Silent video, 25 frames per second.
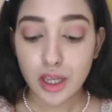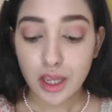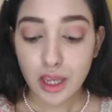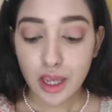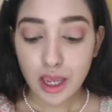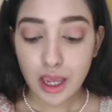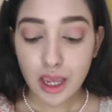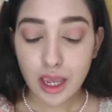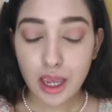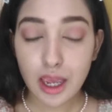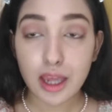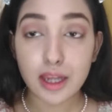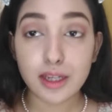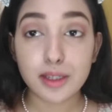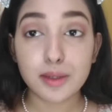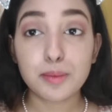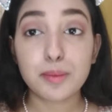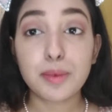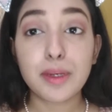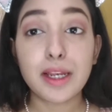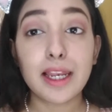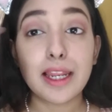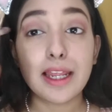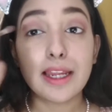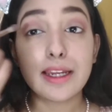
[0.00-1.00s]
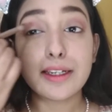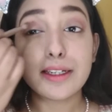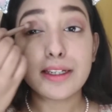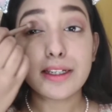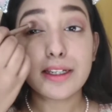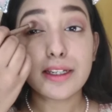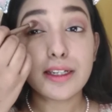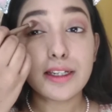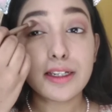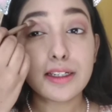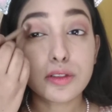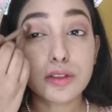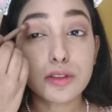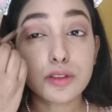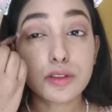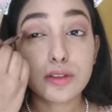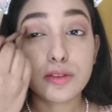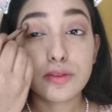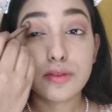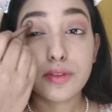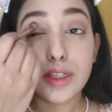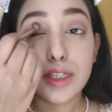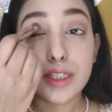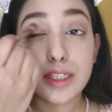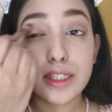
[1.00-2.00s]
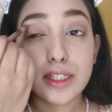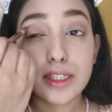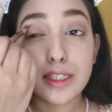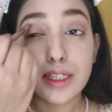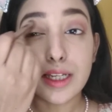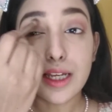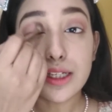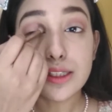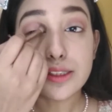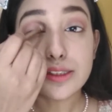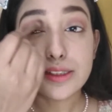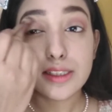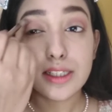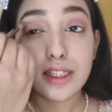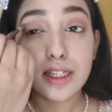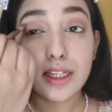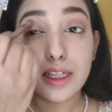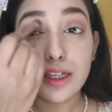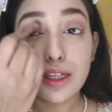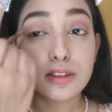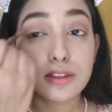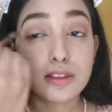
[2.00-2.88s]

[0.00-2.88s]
and blend it very nicely.